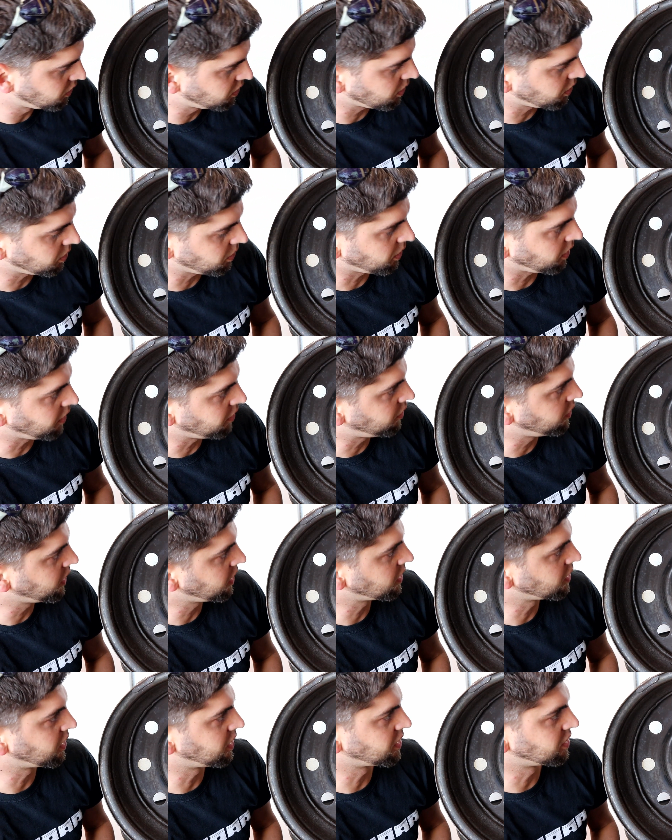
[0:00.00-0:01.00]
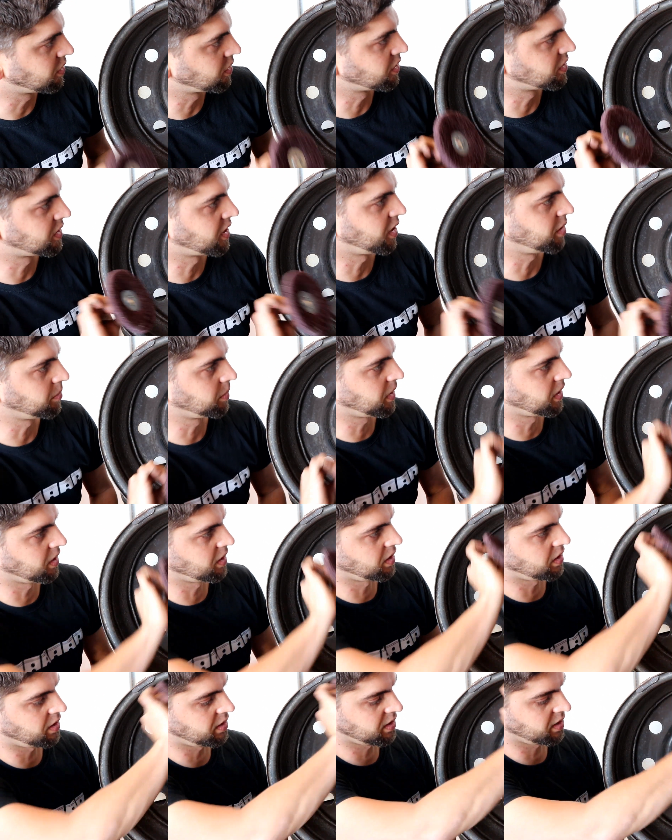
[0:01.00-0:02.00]
So I figured this will just help
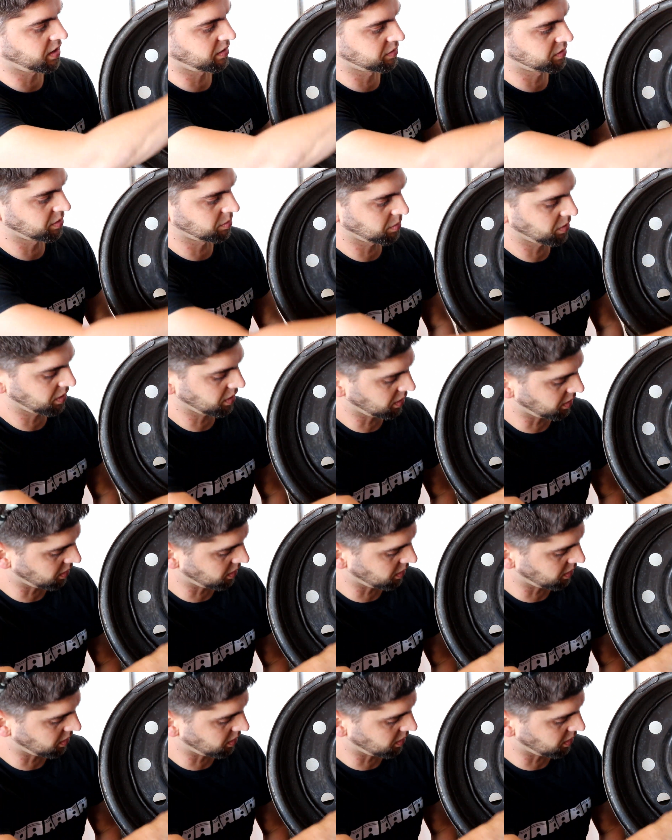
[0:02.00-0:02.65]
kind of knock off some of